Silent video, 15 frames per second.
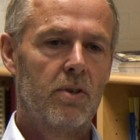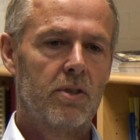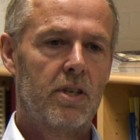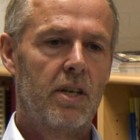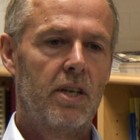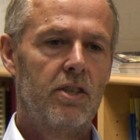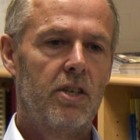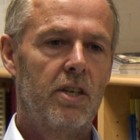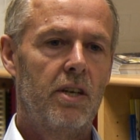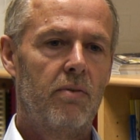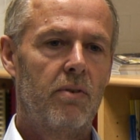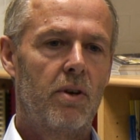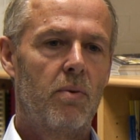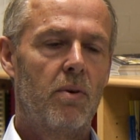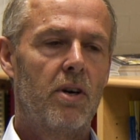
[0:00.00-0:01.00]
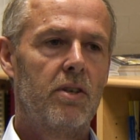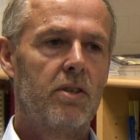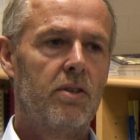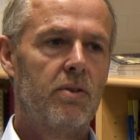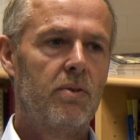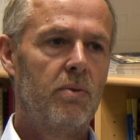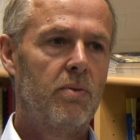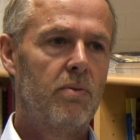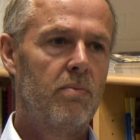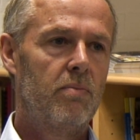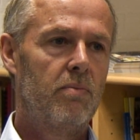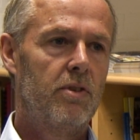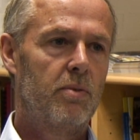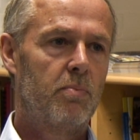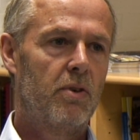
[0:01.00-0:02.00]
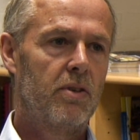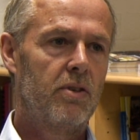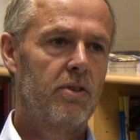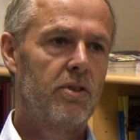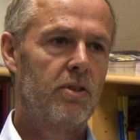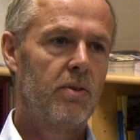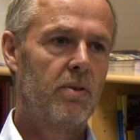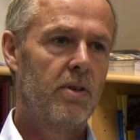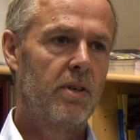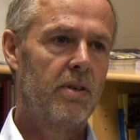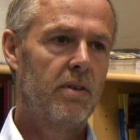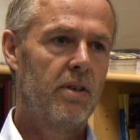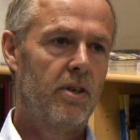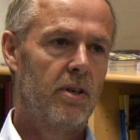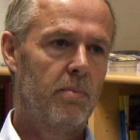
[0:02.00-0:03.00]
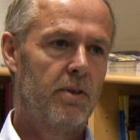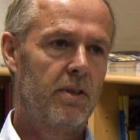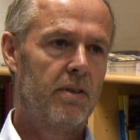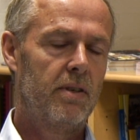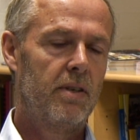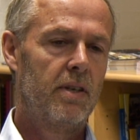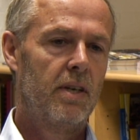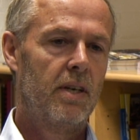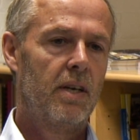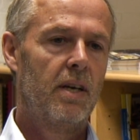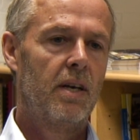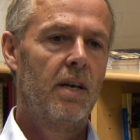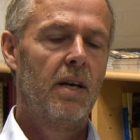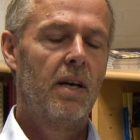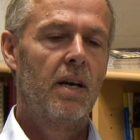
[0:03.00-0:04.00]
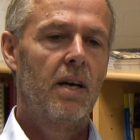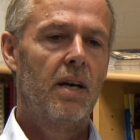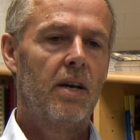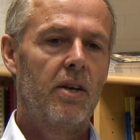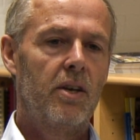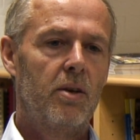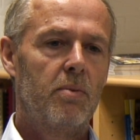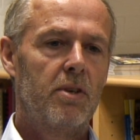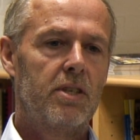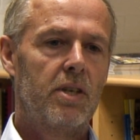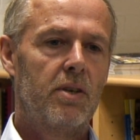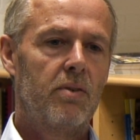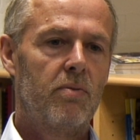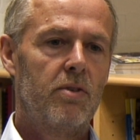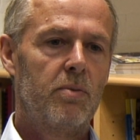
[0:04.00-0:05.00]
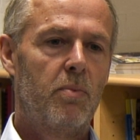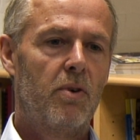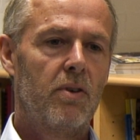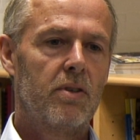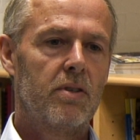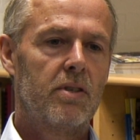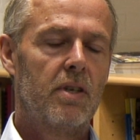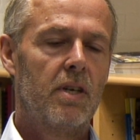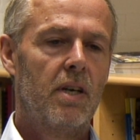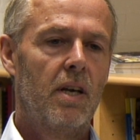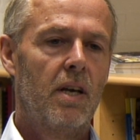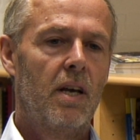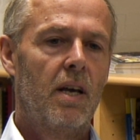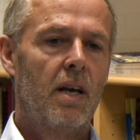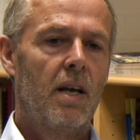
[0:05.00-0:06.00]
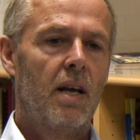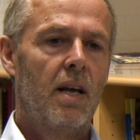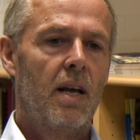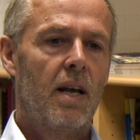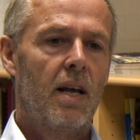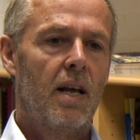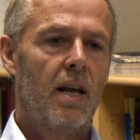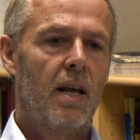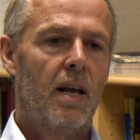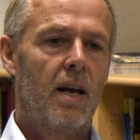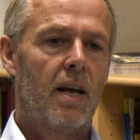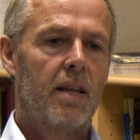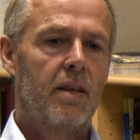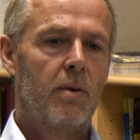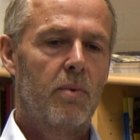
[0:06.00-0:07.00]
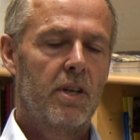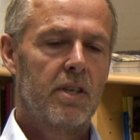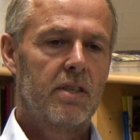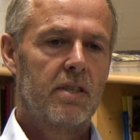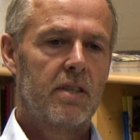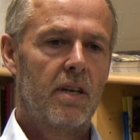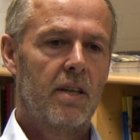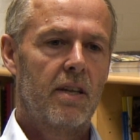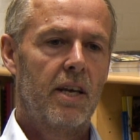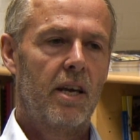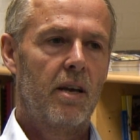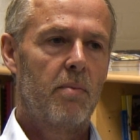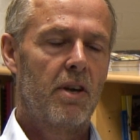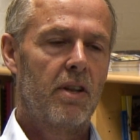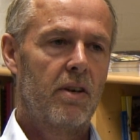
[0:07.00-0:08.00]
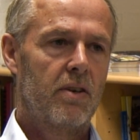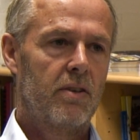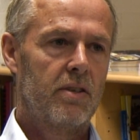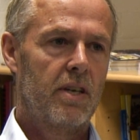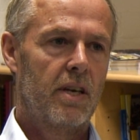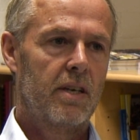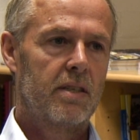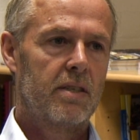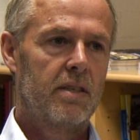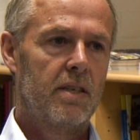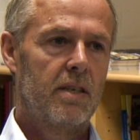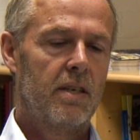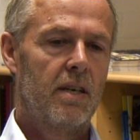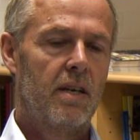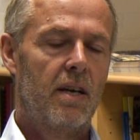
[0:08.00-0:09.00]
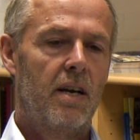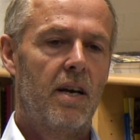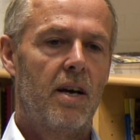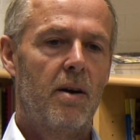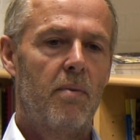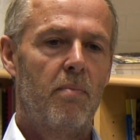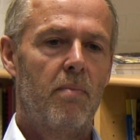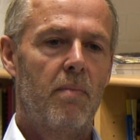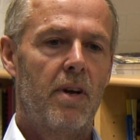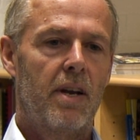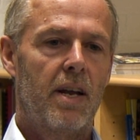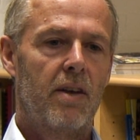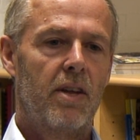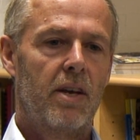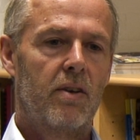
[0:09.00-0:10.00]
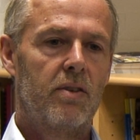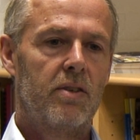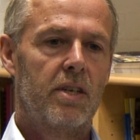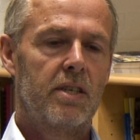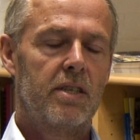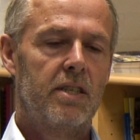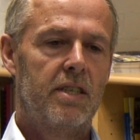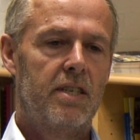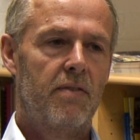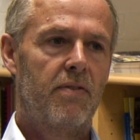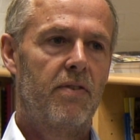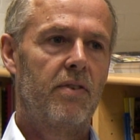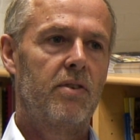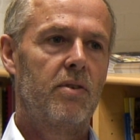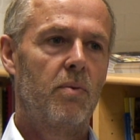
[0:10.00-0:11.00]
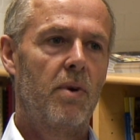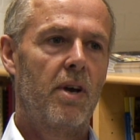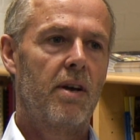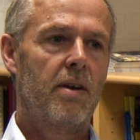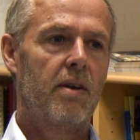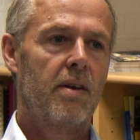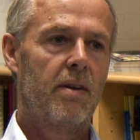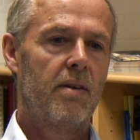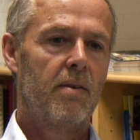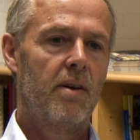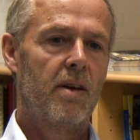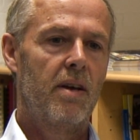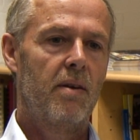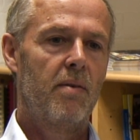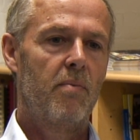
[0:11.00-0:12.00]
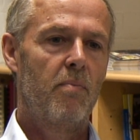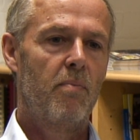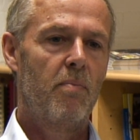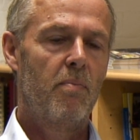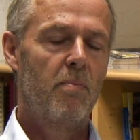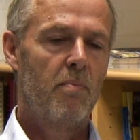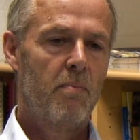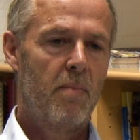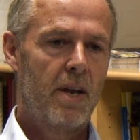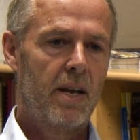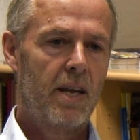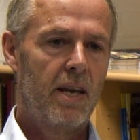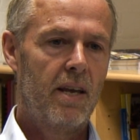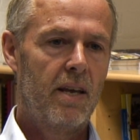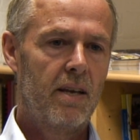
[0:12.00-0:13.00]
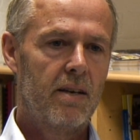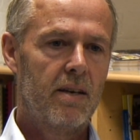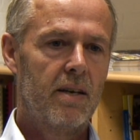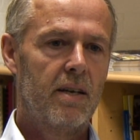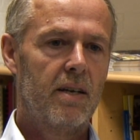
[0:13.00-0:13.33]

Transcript: what's an engineer required to respond to an urban humanitarian response, I think one has to start thinking about the context and how that context is different to where many,